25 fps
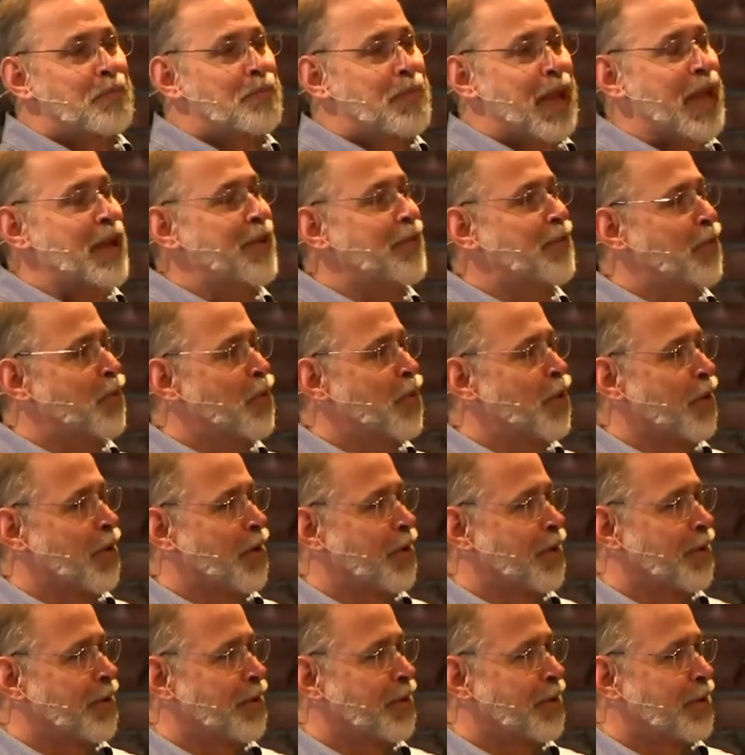Paid for,
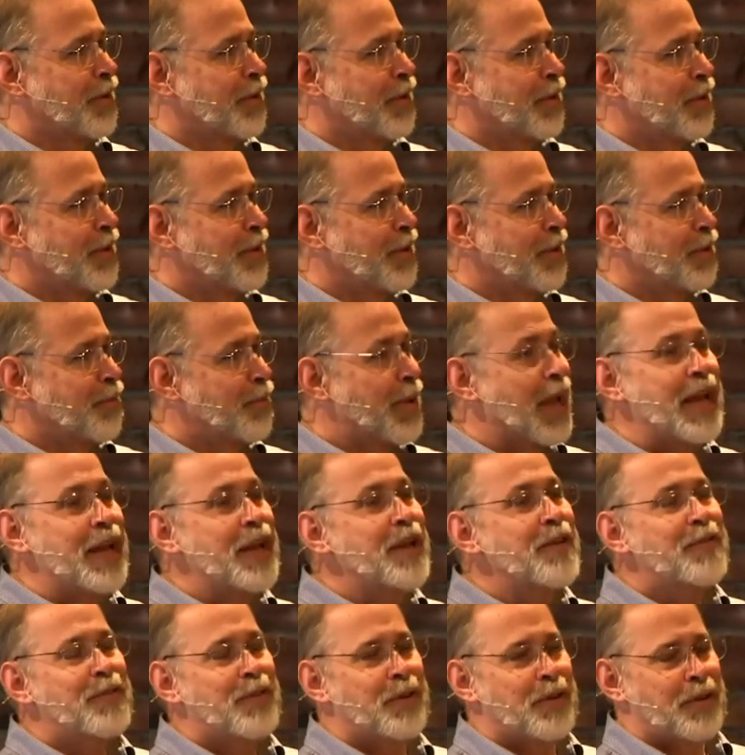paid
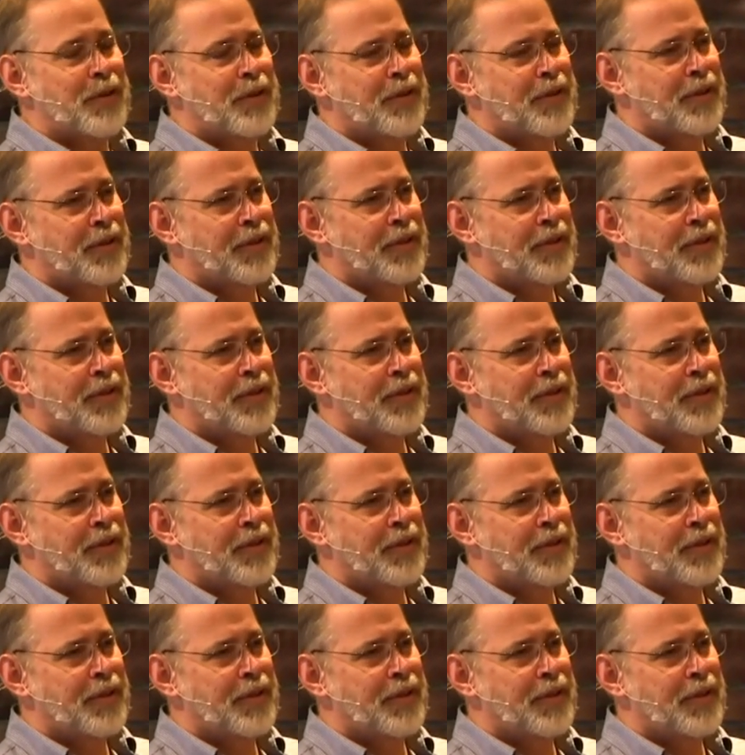in full.